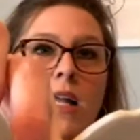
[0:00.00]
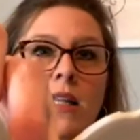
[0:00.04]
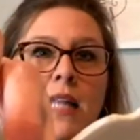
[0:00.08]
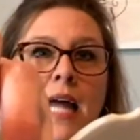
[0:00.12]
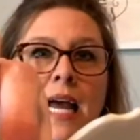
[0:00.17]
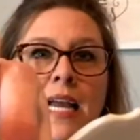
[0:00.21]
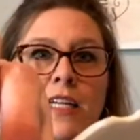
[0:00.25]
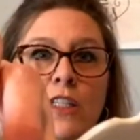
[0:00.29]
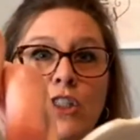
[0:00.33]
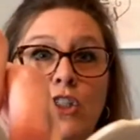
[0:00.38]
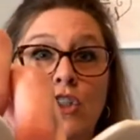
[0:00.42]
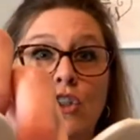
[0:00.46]

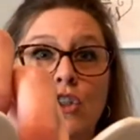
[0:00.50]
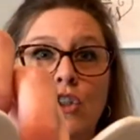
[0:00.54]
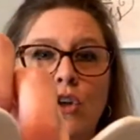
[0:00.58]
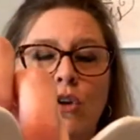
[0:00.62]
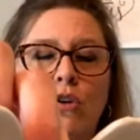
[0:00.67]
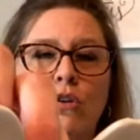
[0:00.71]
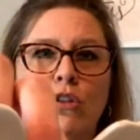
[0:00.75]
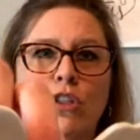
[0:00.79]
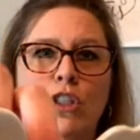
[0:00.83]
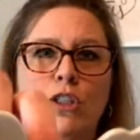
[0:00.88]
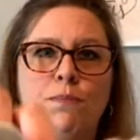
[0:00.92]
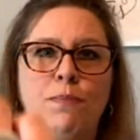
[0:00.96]
like
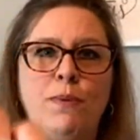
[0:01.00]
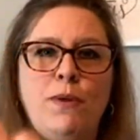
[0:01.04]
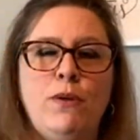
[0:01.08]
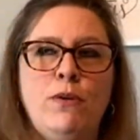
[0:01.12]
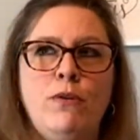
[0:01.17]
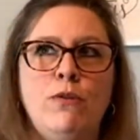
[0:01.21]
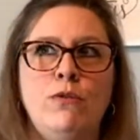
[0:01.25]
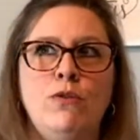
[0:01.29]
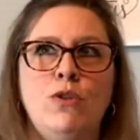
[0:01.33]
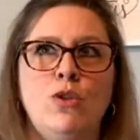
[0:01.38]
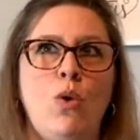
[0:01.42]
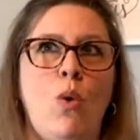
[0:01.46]
dessert
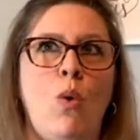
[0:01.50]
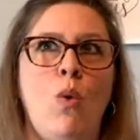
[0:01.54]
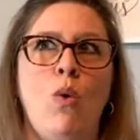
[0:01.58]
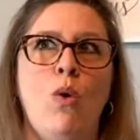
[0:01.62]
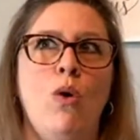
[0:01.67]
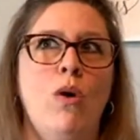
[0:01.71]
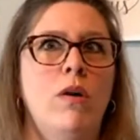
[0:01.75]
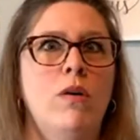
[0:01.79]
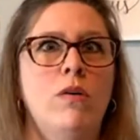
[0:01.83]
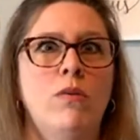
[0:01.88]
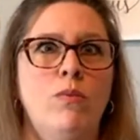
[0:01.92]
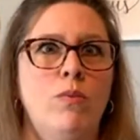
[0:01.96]
spoons
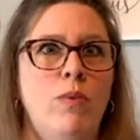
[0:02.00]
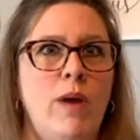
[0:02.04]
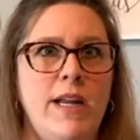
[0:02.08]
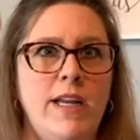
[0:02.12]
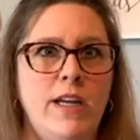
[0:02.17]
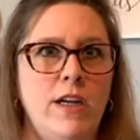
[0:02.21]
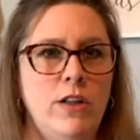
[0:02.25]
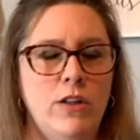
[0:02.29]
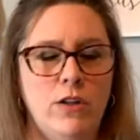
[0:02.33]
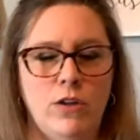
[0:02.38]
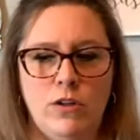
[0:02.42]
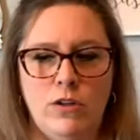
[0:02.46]
or
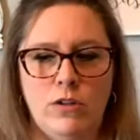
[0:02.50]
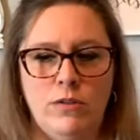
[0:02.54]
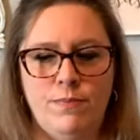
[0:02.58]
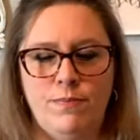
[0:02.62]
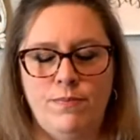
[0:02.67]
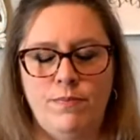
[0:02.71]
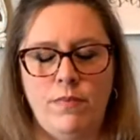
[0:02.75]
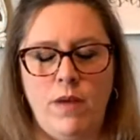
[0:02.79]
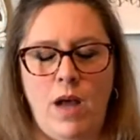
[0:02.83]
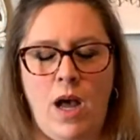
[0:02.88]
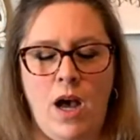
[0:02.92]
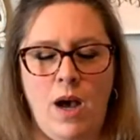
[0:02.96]
regular.
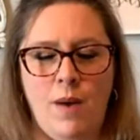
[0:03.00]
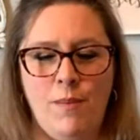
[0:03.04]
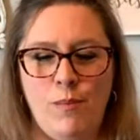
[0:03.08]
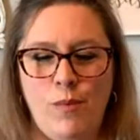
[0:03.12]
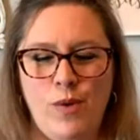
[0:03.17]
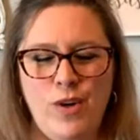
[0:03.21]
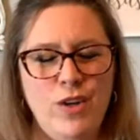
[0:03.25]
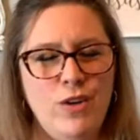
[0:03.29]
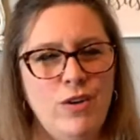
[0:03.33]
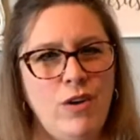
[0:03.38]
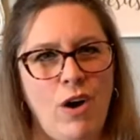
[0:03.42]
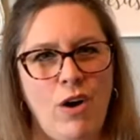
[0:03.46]
Um,
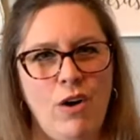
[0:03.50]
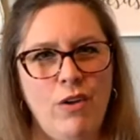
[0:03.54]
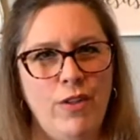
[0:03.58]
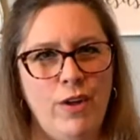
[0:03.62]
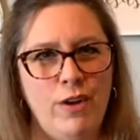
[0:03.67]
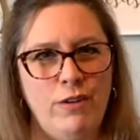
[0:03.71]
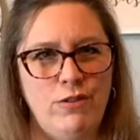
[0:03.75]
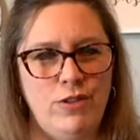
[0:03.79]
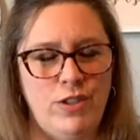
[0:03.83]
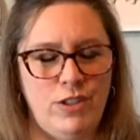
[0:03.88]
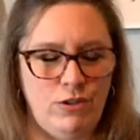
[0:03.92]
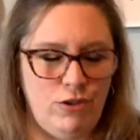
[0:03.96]
what do you call
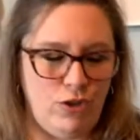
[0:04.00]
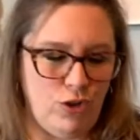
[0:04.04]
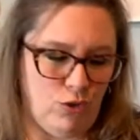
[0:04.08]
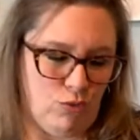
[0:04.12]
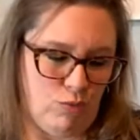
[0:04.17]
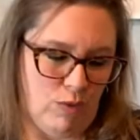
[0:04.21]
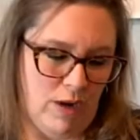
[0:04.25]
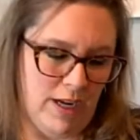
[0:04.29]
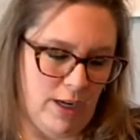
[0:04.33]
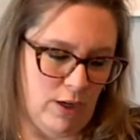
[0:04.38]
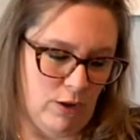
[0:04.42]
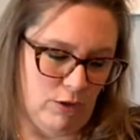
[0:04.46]
those? They're just
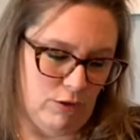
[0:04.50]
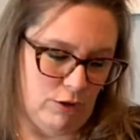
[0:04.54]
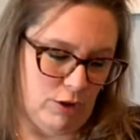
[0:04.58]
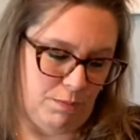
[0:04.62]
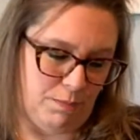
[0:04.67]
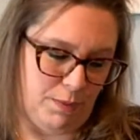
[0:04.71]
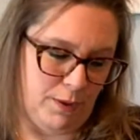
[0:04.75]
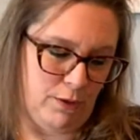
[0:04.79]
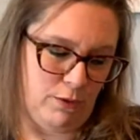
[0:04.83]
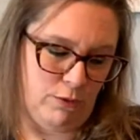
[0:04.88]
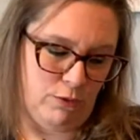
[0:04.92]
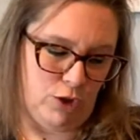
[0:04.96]
regular
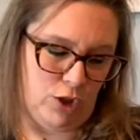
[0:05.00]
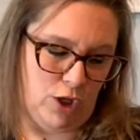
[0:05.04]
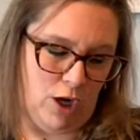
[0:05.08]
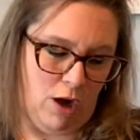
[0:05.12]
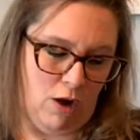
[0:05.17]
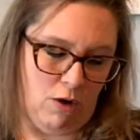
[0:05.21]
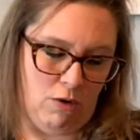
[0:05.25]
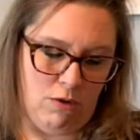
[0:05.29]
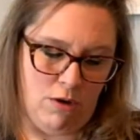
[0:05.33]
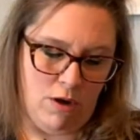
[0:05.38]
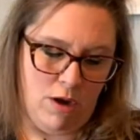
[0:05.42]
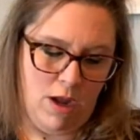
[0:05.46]
spoons,
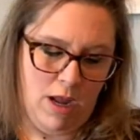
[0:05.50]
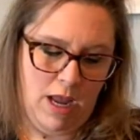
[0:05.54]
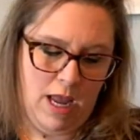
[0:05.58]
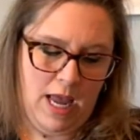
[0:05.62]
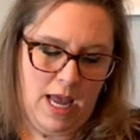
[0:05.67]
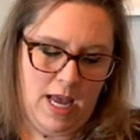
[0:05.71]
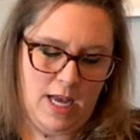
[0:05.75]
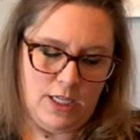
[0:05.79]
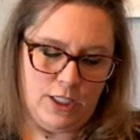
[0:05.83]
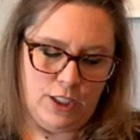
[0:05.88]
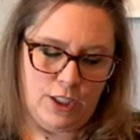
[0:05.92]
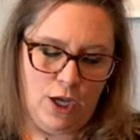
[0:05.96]
y'all.
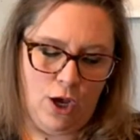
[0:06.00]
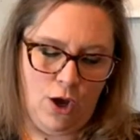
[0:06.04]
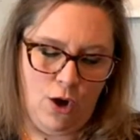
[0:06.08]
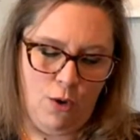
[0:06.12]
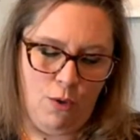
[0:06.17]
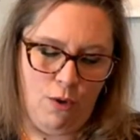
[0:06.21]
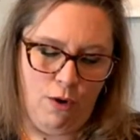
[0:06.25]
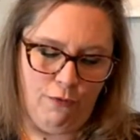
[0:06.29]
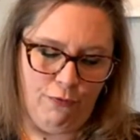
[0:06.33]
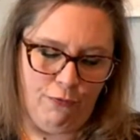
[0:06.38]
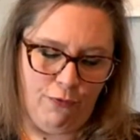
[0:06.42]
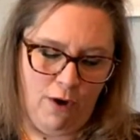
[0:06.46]

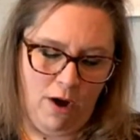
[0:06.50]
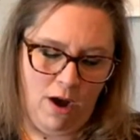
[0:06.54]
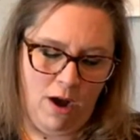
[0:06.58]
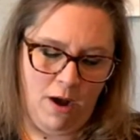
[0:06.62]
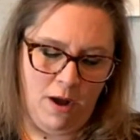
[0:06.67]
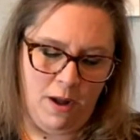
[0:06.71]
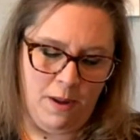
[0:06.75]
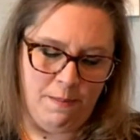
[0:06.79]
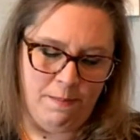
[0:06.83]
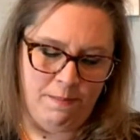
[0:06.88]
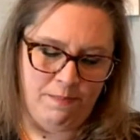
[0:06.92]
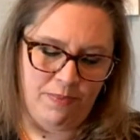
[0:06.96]
So
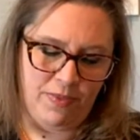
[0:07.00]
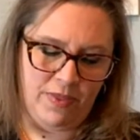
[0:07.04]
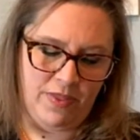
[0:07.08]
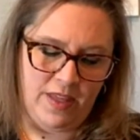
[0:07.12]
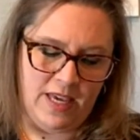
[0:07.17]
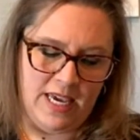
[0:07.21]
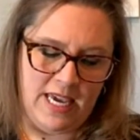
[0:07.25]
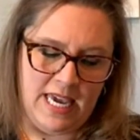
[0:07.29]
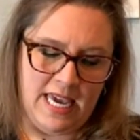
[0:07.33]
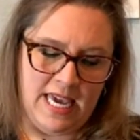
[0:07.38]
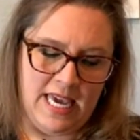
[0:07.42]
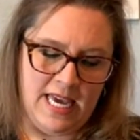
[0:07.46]
from
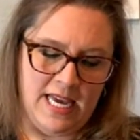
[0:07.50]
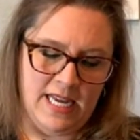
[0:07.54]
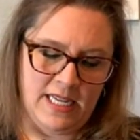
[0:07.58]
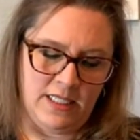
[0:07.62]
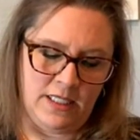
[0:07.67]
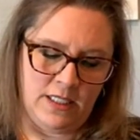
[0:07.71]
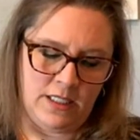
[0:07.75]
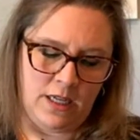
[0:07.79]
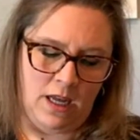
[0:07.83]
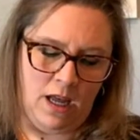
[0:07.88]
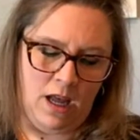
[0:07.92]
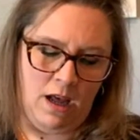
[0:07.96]
the
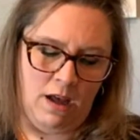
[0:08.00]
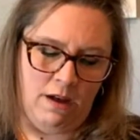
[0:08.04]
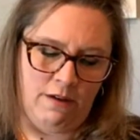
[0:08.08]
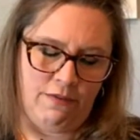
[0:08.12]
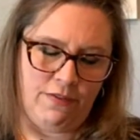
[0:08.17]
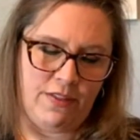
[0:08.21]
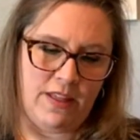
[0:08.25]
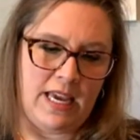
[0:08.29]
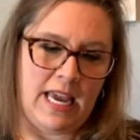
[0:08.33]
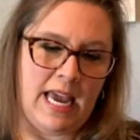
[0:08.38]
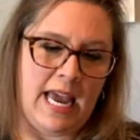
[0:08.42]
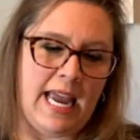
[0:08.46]
end of
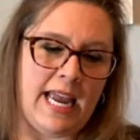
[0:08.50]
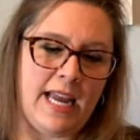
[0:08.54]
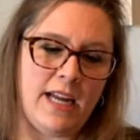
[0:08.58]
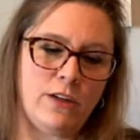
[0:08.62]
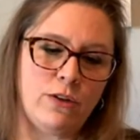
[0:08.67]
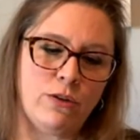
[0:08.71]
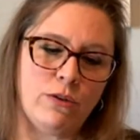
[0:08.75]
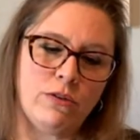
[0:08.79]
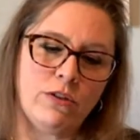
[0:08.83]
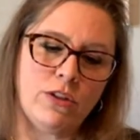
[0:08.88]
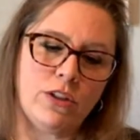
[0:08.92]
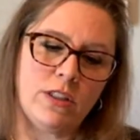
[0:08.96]
the
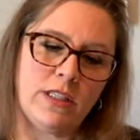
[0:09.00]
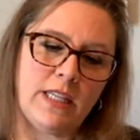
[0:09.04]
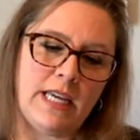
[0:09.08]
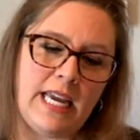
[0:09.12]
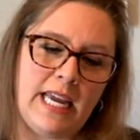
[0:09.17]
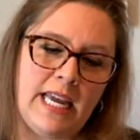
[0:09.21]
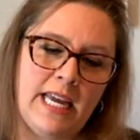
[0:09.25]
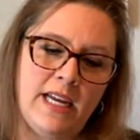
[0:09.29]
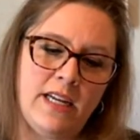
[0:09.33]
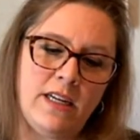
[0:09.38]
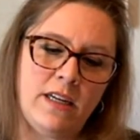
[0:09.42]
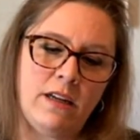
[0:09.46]
handle to the
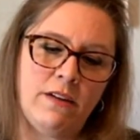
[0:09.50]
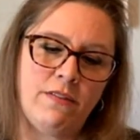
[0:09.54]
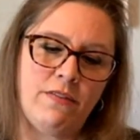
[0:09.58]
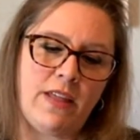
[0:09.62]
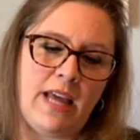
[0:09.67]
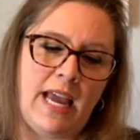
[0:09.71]
end of